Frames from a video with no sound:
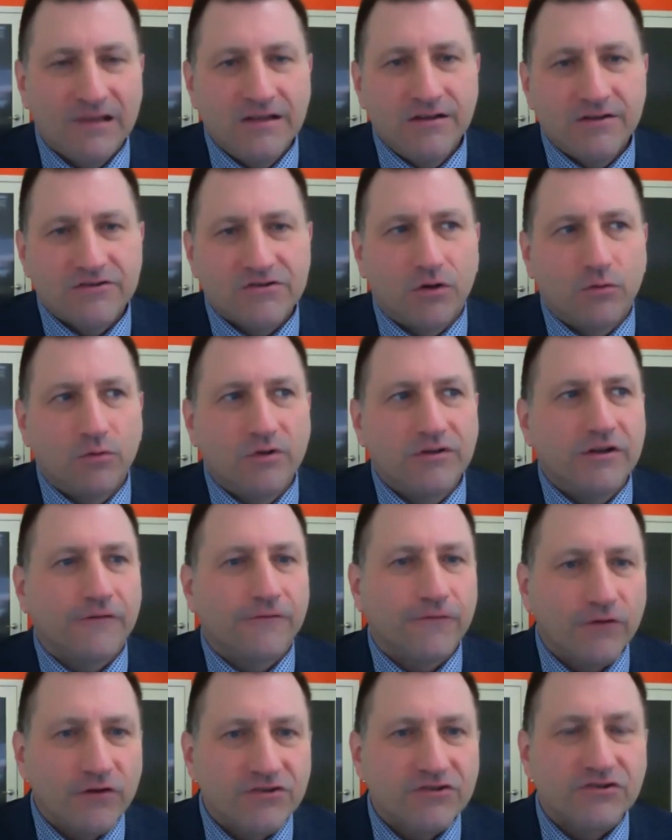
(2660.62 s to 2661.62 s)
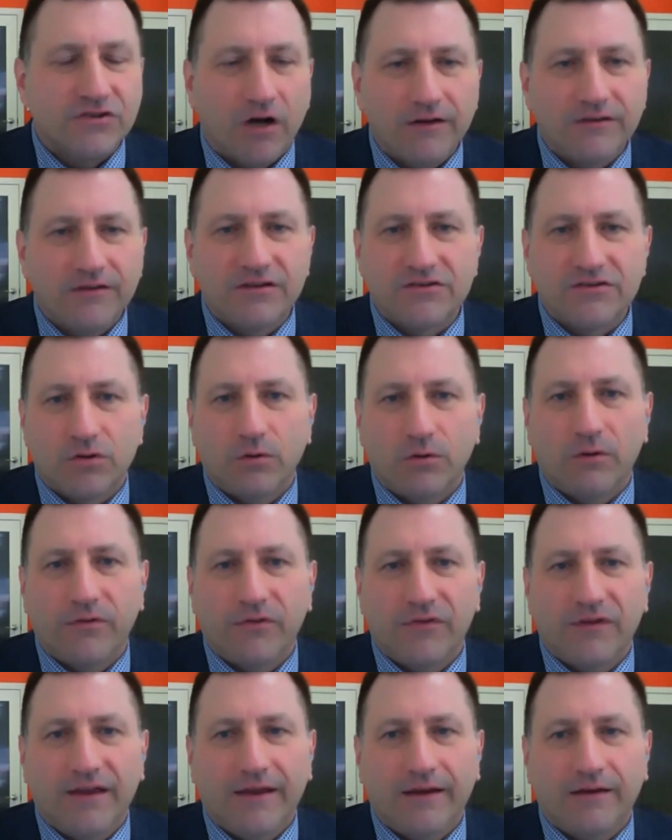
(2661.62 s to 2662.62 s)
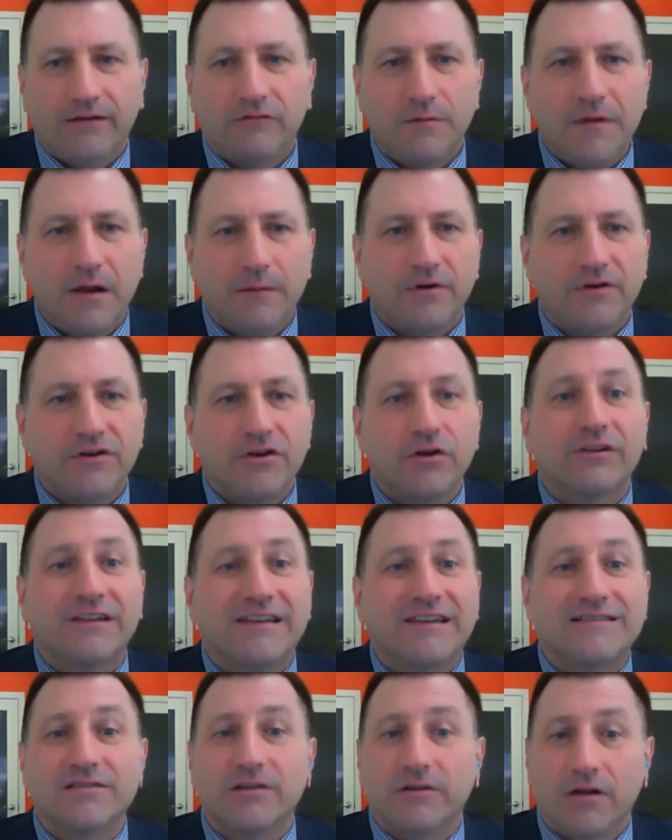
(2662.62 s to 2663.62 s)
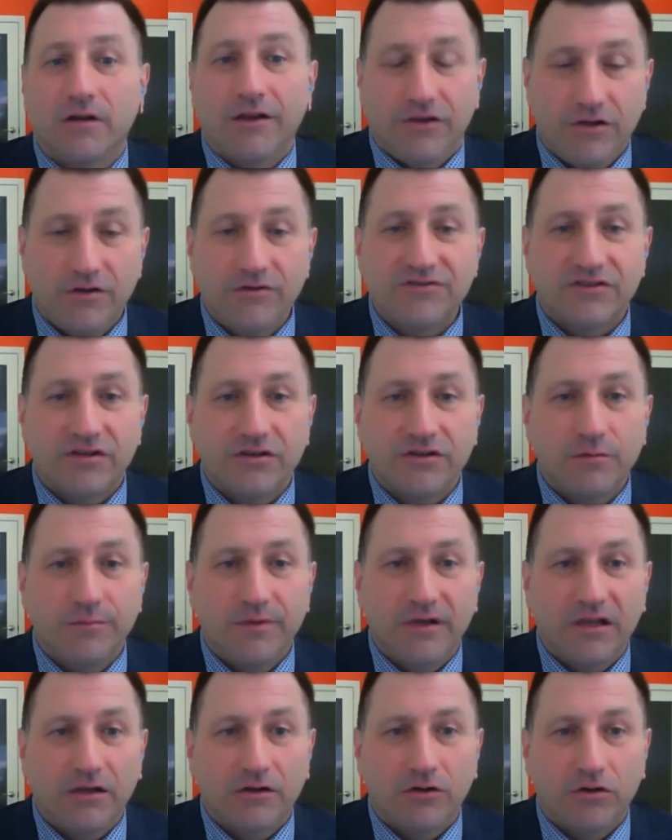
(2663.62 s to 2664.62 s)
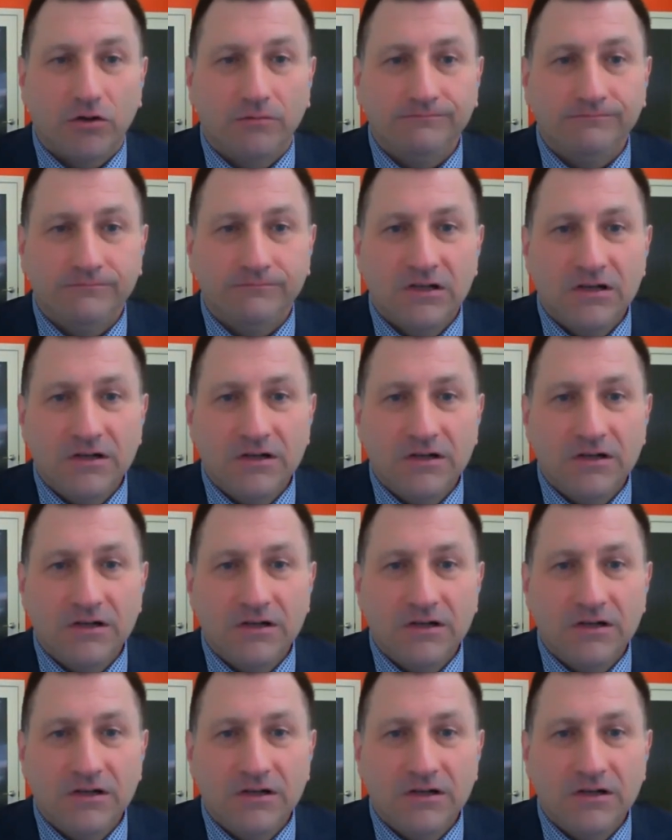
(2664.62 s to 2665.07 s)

So when you're first starting this whole thing, remember your kids are not used to you being at home.